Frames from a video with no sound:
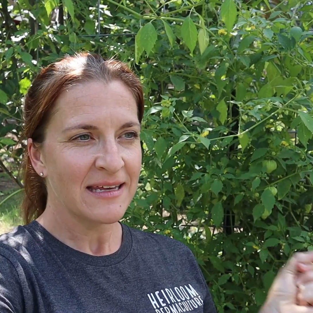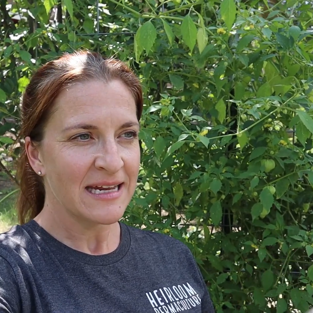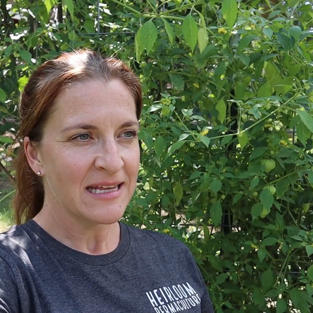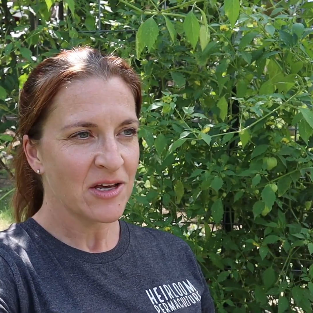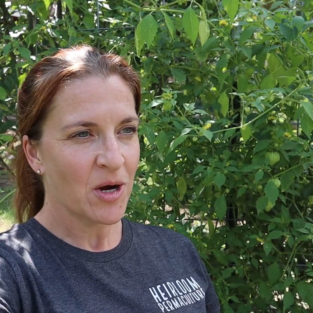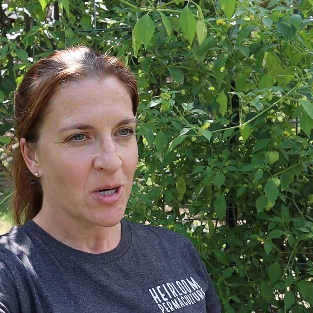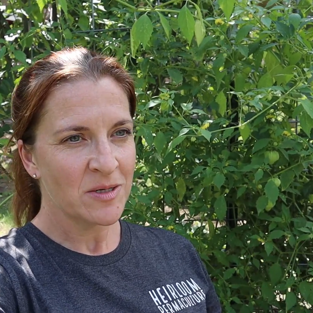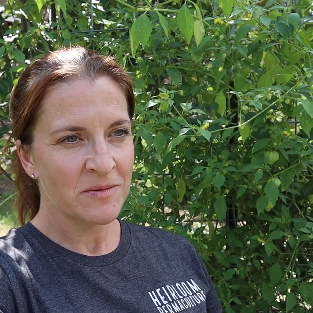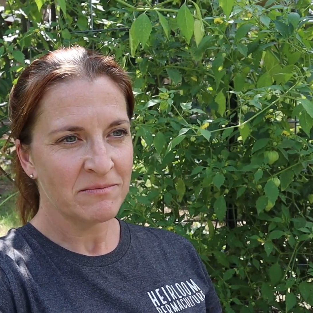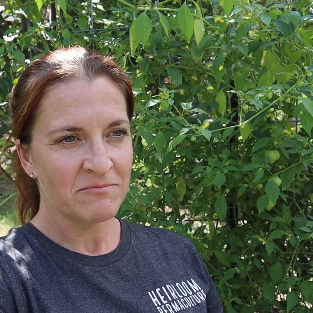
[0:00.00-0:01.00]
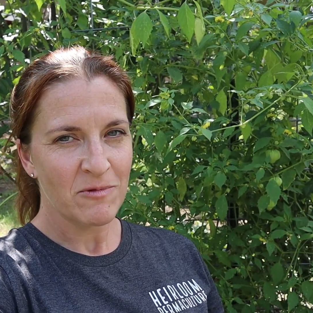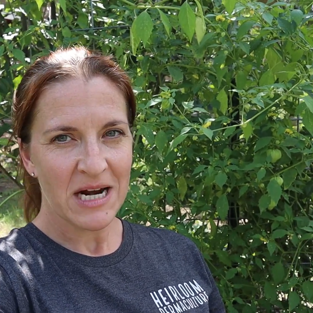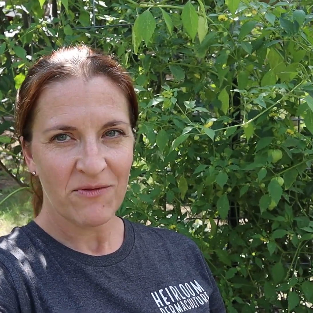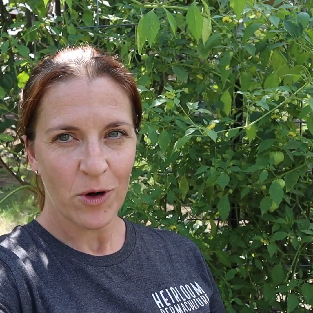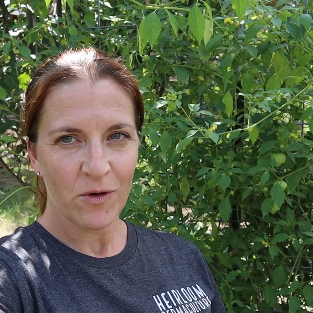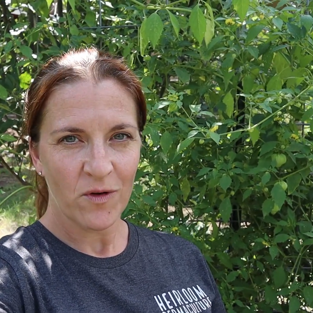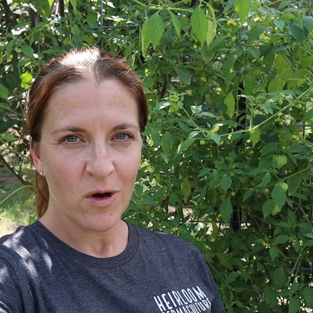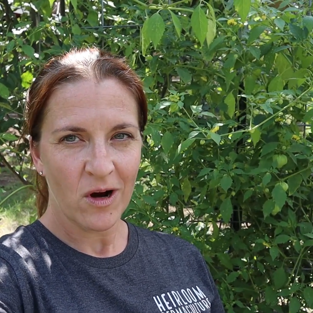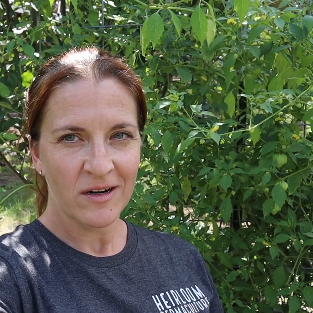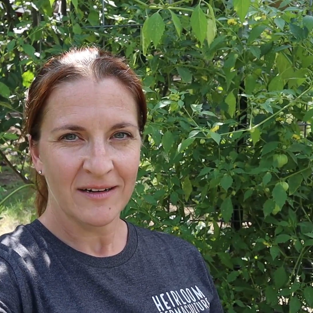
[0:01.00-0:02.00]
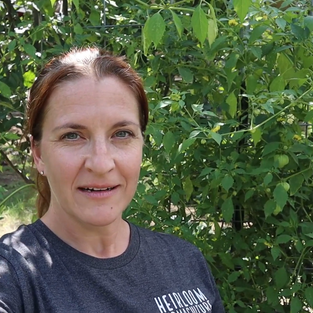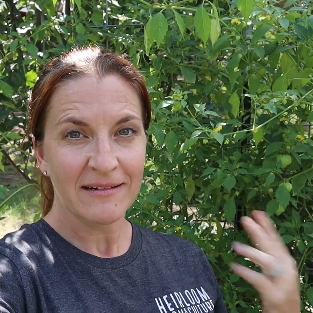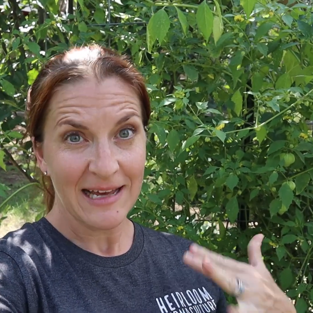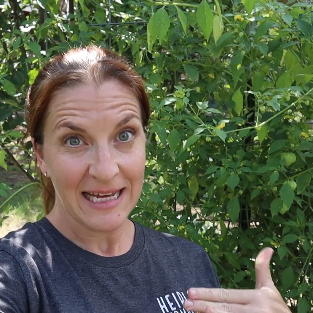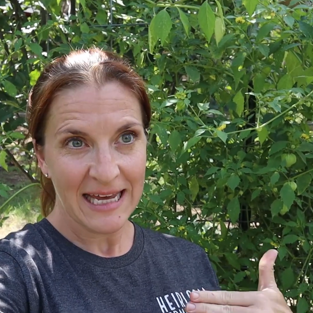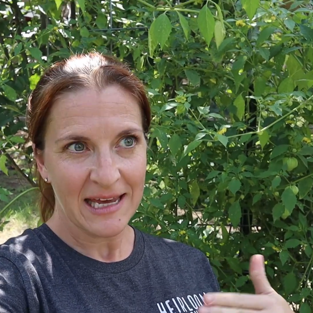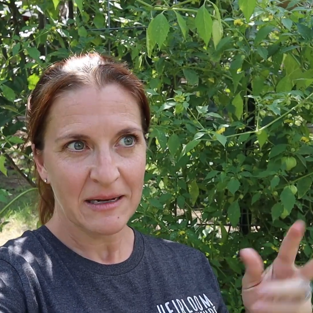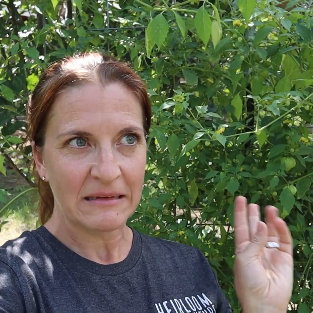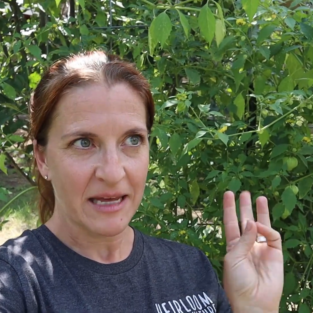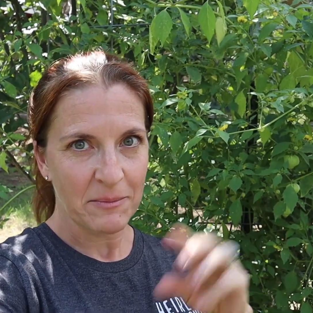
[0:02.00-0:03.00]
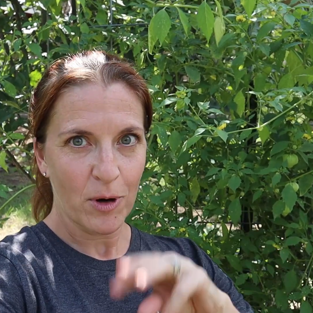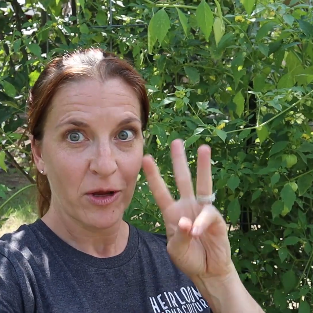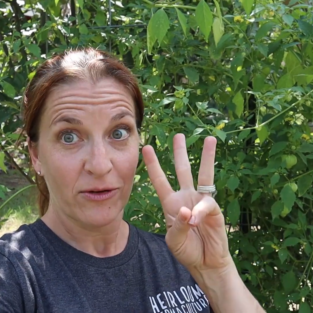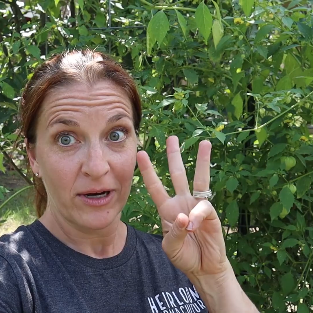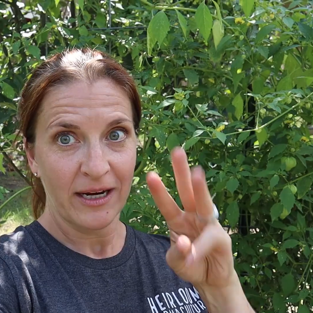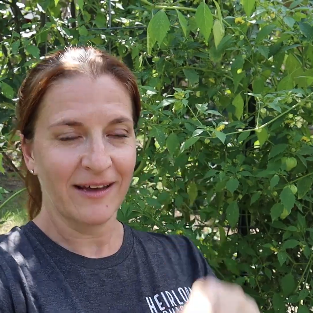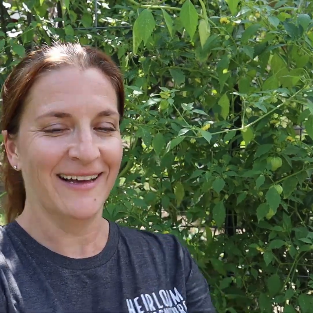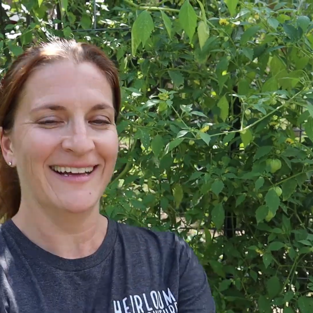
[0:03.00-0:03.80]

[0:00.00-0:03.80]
getting the garden ready for our fall garden again, like part 3.